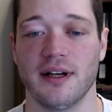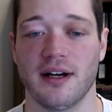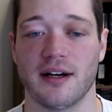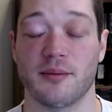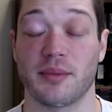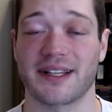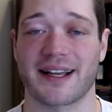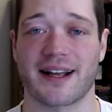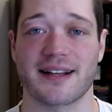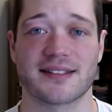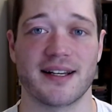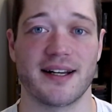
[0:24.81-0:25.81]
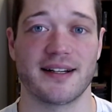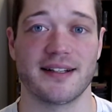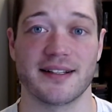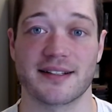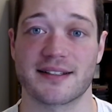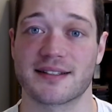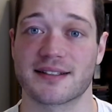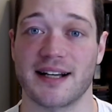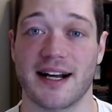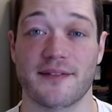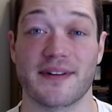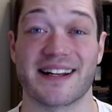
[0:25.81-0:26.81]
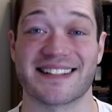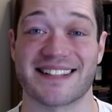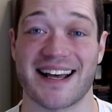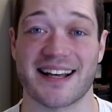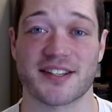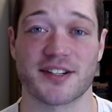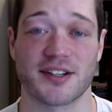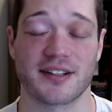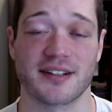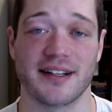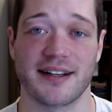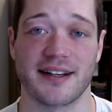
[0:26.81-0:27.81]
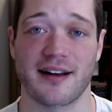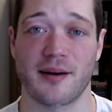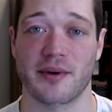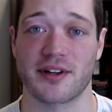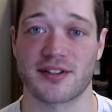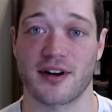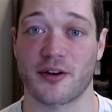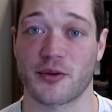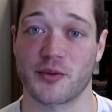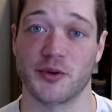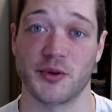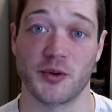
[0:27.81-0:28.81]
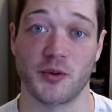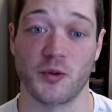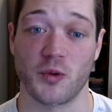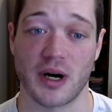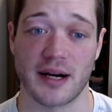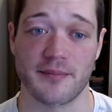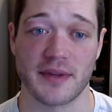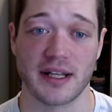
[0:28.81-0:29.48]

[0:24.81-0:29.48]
But like I said, it's kind of a disaster, and I'm going to talk through why.